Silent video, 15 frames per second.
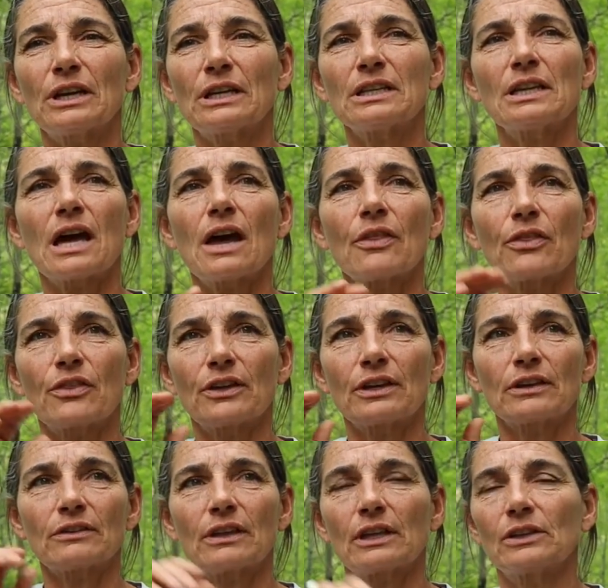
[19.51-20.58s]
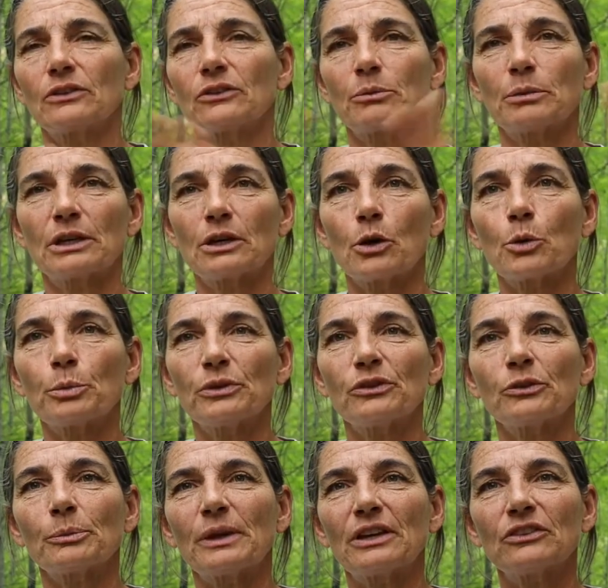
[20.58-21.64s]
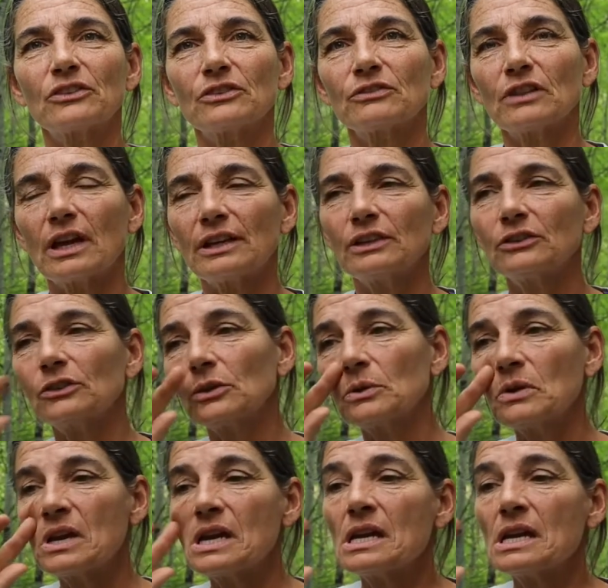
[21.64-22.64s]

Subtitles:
and not think that it's a big open space to fly into.